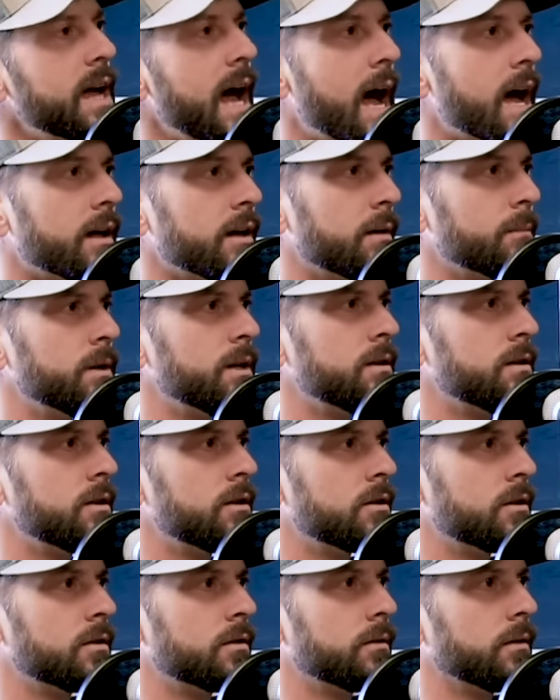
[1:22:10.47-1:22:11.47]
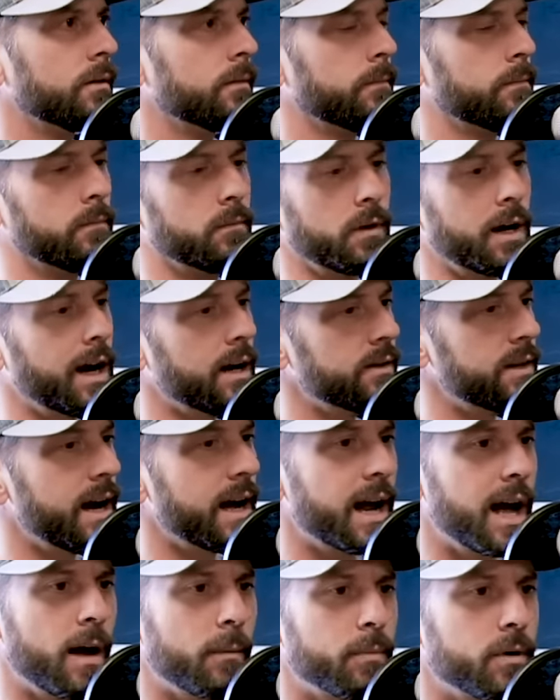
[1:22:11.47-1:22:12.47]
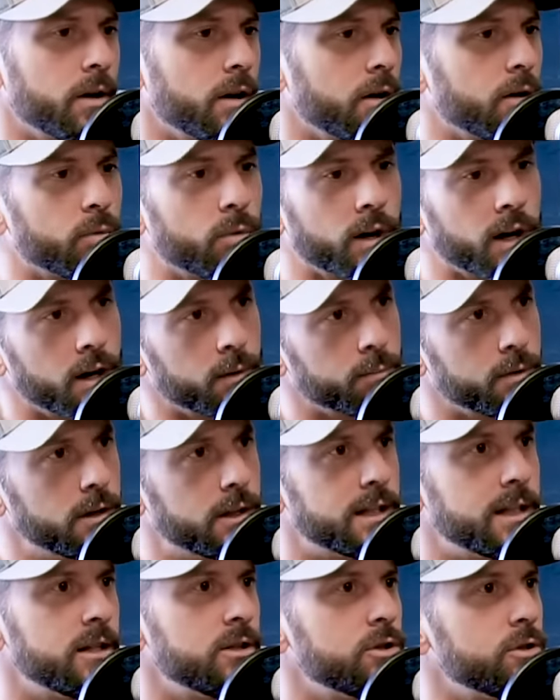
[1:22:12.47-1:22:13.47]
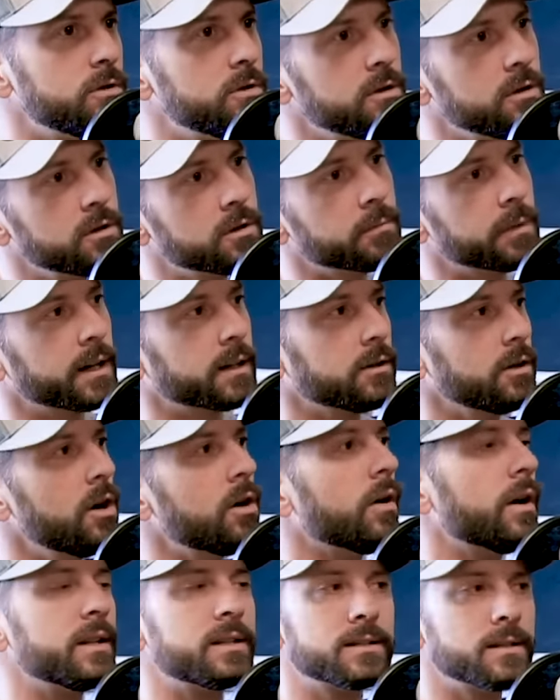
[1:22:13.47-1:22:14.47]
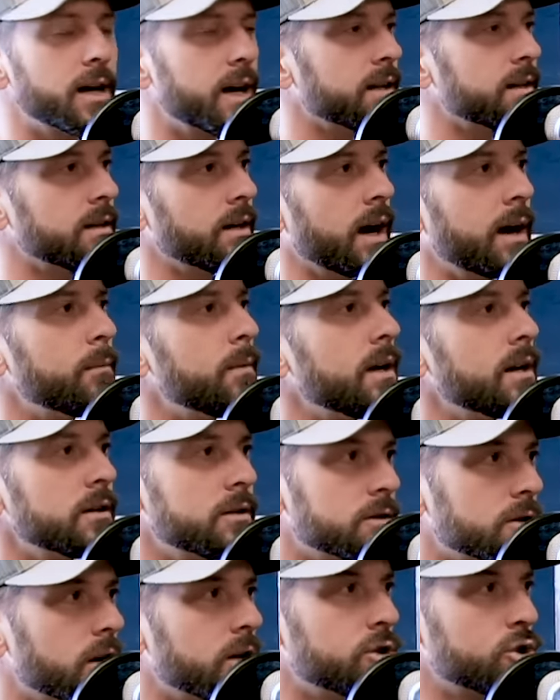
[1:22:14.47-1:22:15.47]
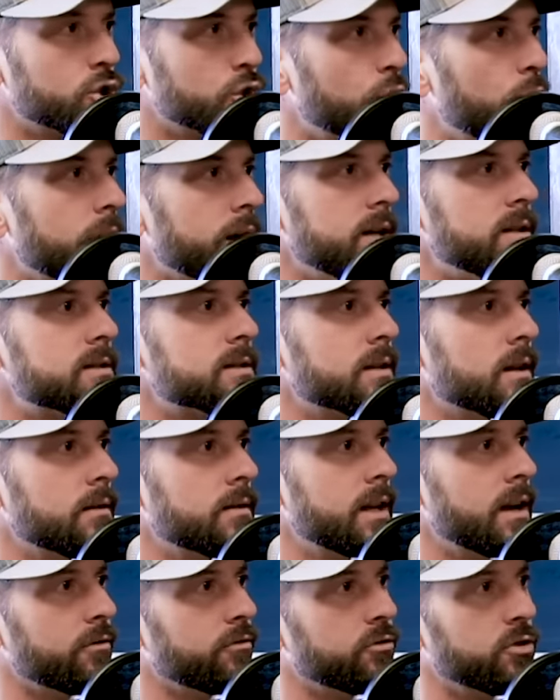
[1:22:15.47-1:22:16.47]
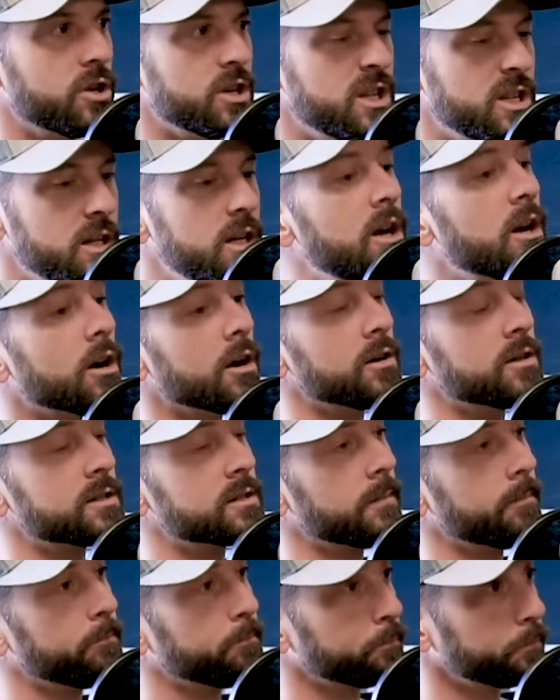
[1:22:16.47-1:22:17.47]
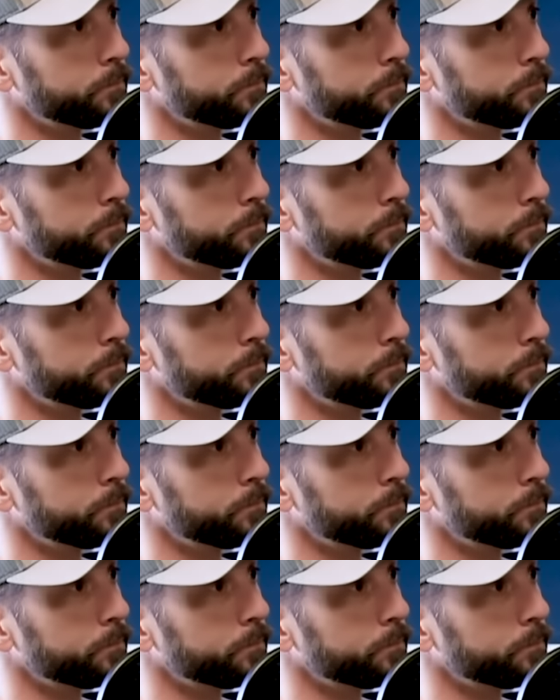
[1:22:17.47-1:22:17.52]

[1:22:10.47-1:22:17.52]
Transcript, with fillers: yeah, I mean, you know, how'd that happen or what kind of PT do you do? I'm like, no, it's not. I made a, a choice that for years